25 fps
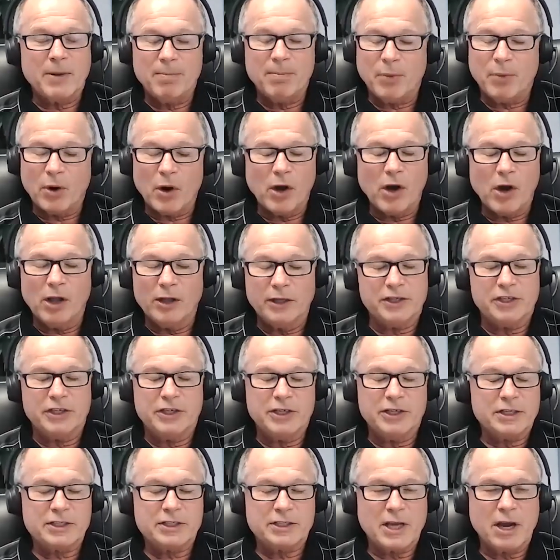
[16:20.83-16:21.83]
biology
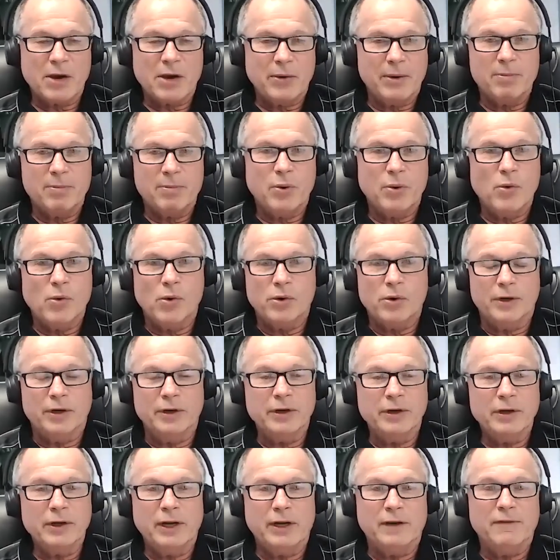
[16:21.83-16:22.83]
is so
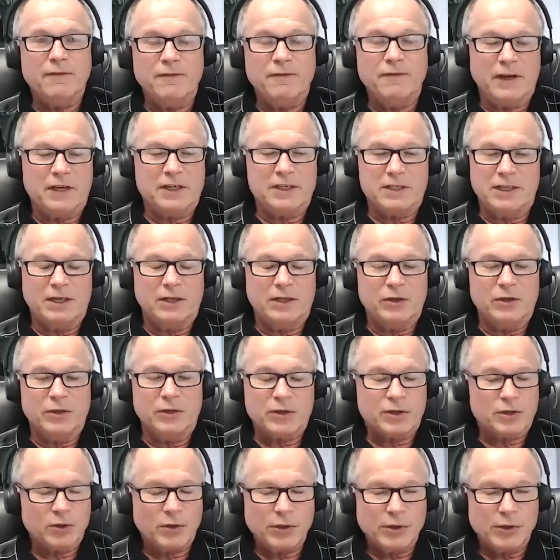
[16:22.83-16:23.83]
important in fixing your
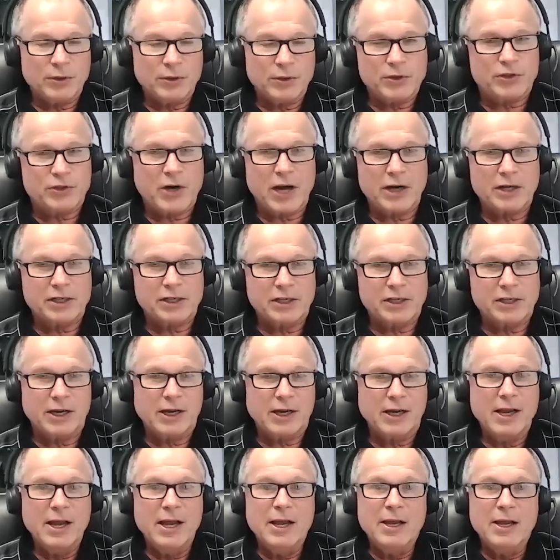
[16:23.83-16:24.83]
soil
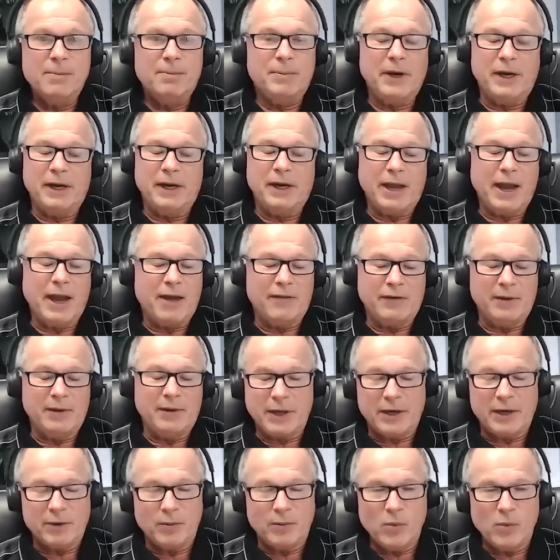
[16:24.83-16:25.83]
structure, having
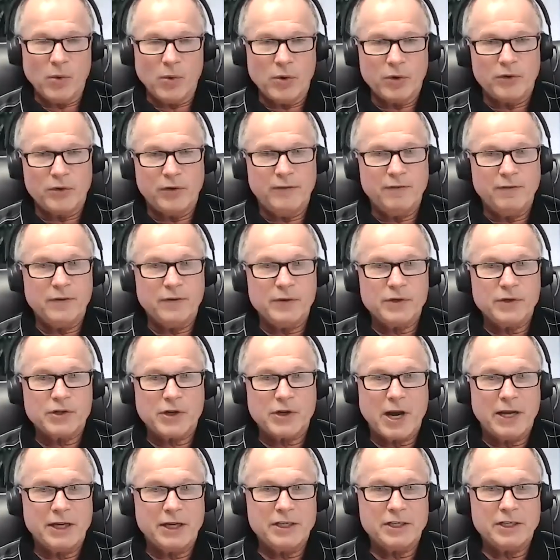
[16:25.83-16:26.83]
better water
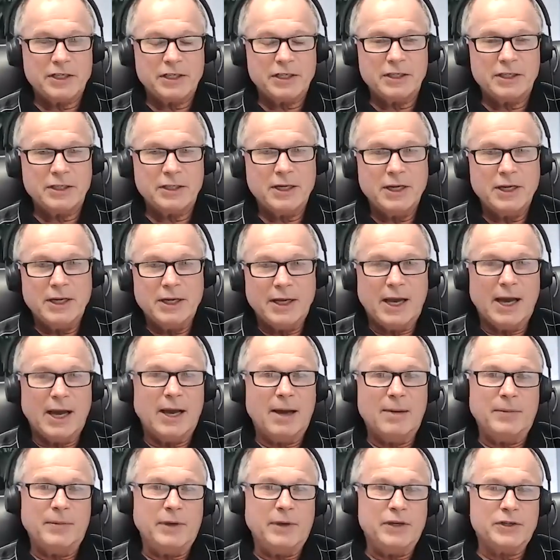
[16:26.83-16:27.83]
infiltration
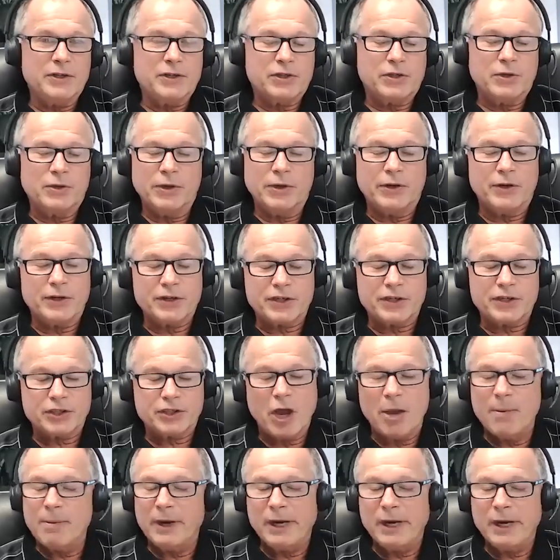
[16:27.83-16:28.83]
in your soil. There are
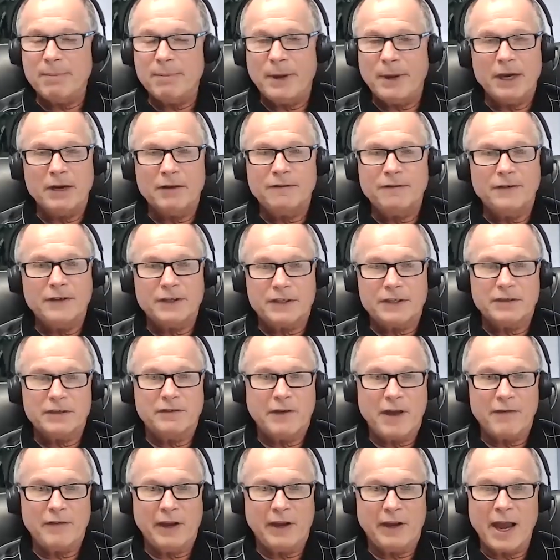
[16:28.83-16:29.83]
so many benefits of
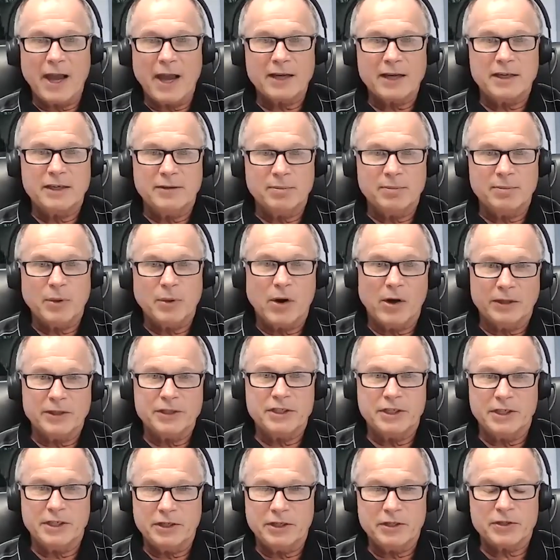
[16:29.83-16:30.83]
having active
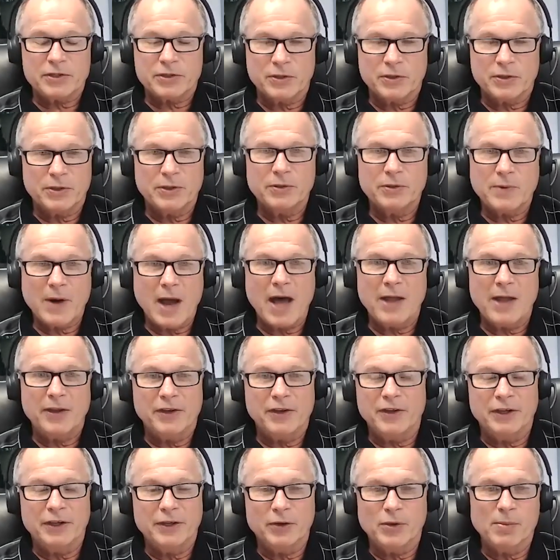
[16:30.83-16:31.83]
biology in your soil, rather
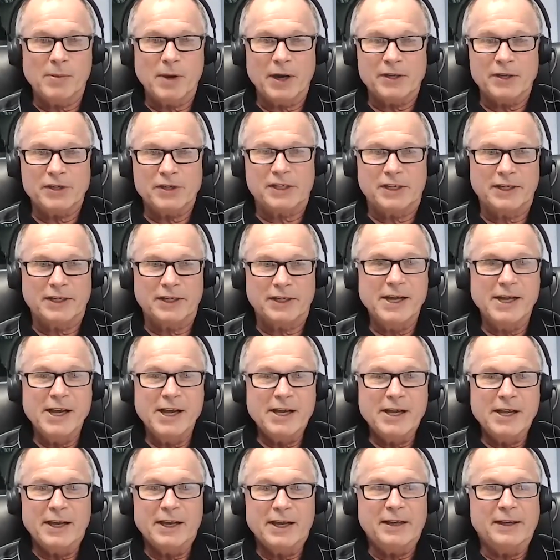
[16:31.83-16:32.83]
than almost a
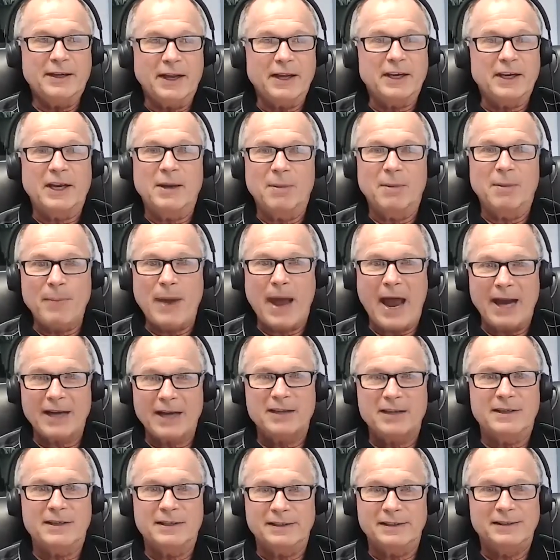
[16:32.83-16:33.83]

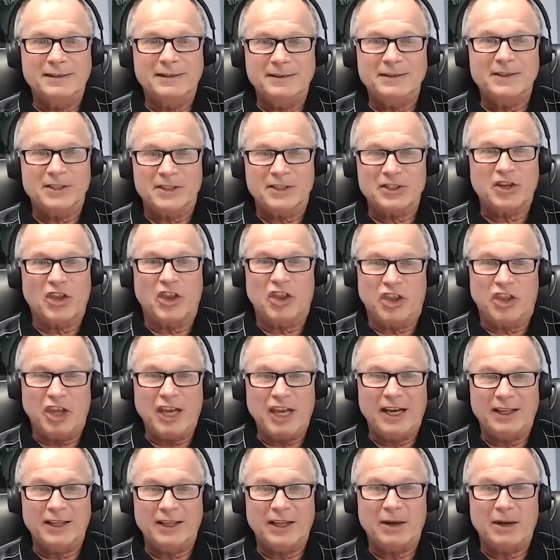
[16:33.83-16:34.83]
compacted just
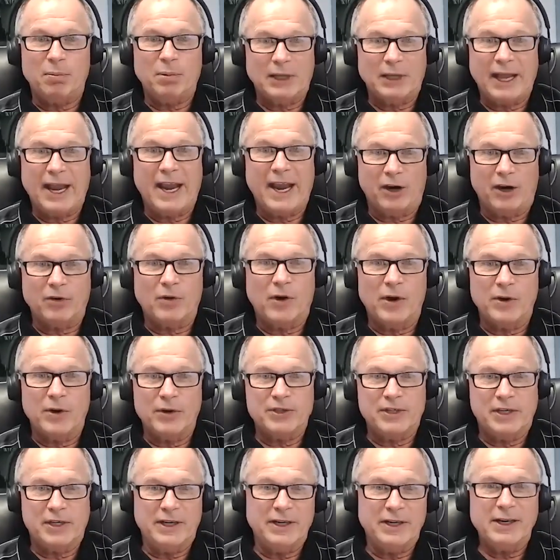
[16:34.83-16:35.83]
thing that a plant
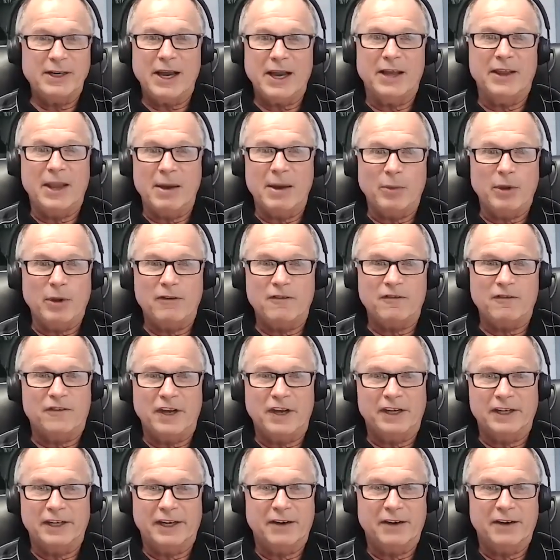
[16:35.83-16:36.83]
grows in and then we
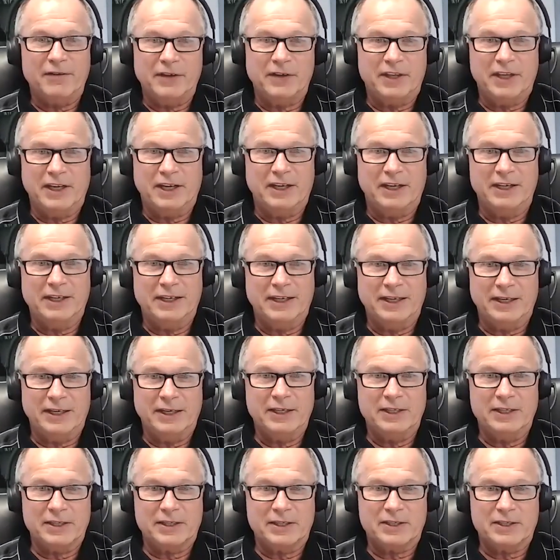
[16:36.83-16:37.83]
feed it everything it
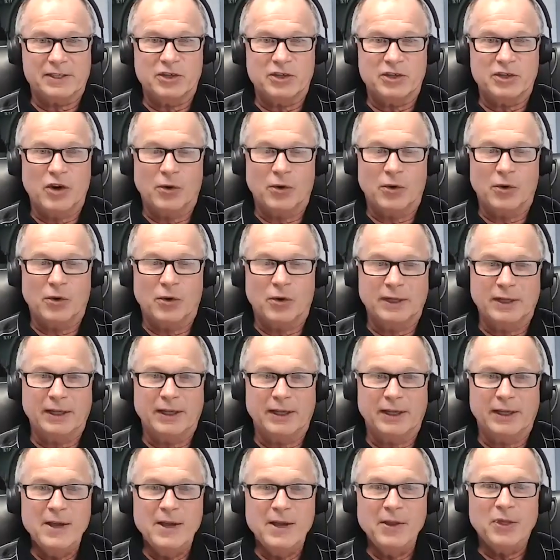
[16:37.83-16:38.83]
needs. It's not really
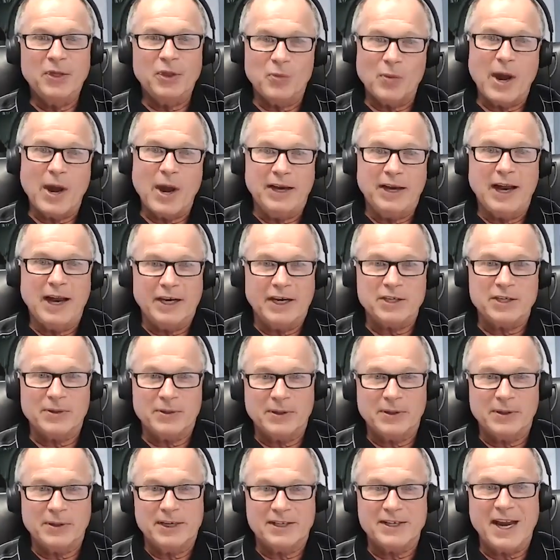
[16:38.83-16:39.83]
the way nature
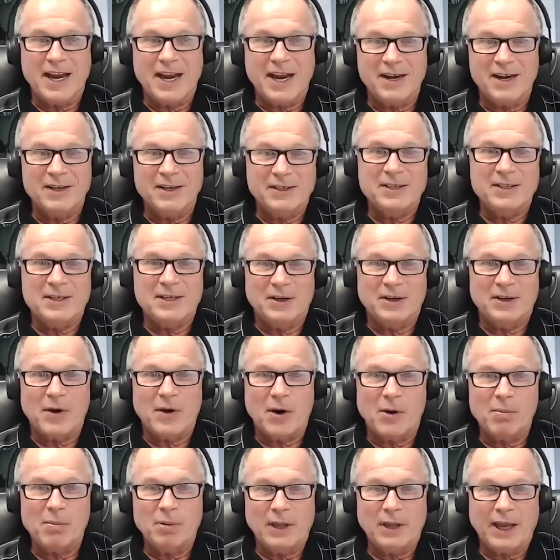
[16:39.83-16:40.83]
intended to
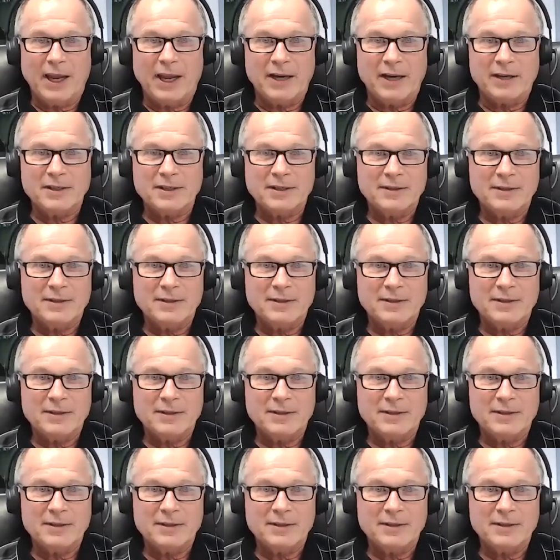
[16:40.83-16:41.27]
grow a plant.